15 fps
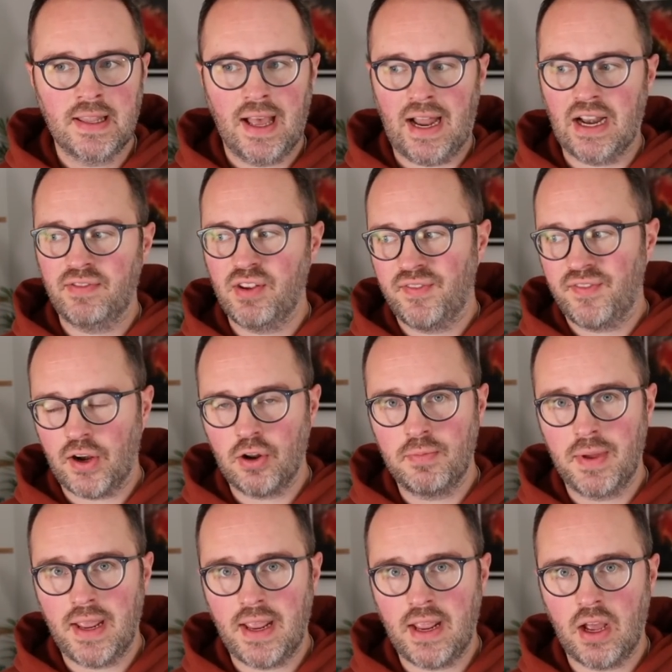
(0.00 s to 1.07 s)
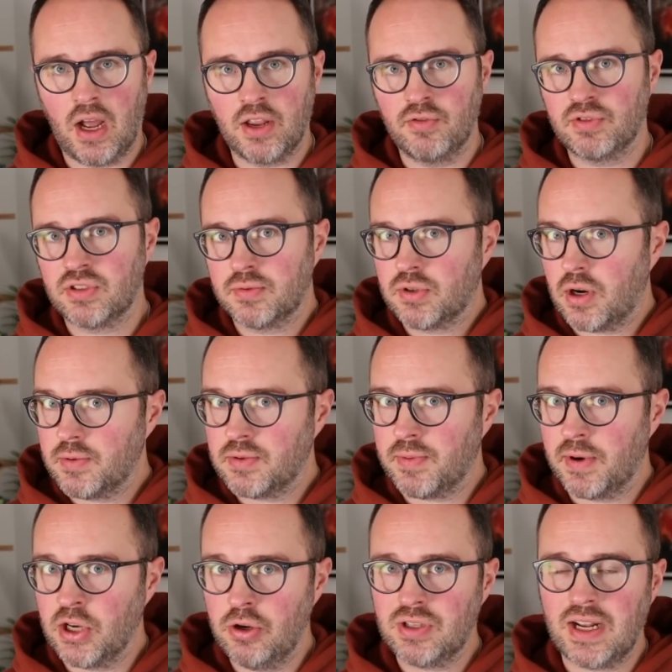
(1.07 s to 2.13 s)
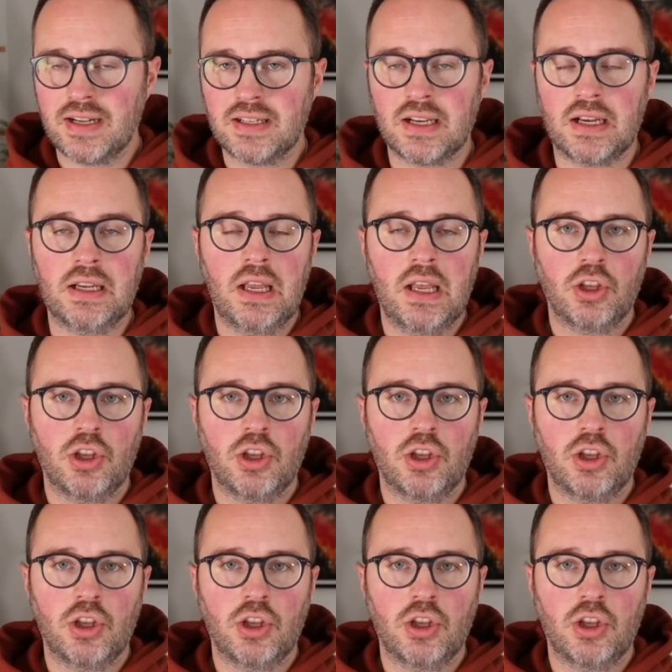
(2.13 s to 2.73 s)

And if you follow me and you subscribe to my newsletter,